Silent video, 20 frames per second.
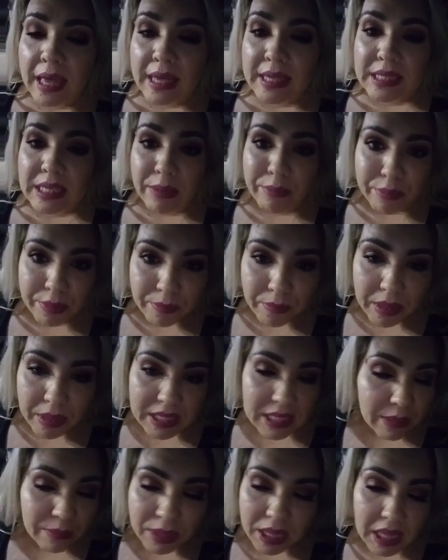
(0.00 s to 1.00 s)
is
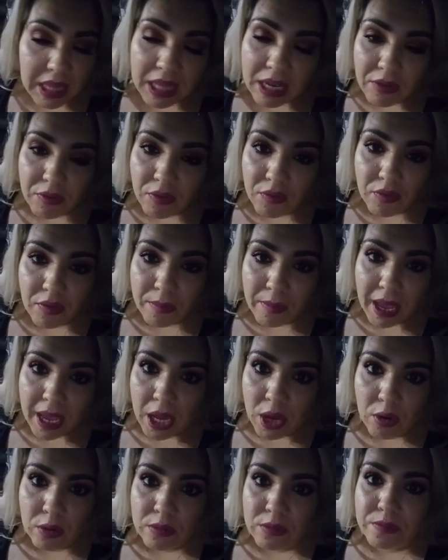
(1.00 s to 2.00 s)
completely different from
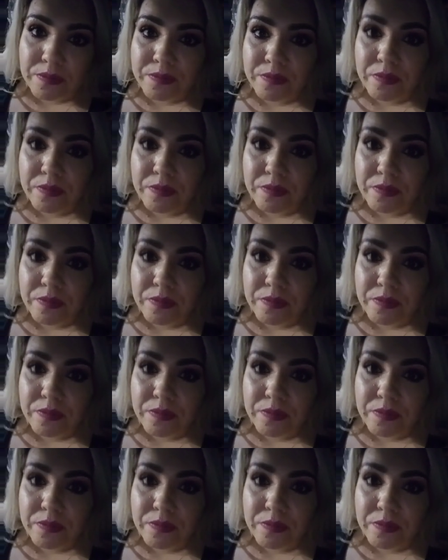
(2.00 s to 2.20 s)
my own.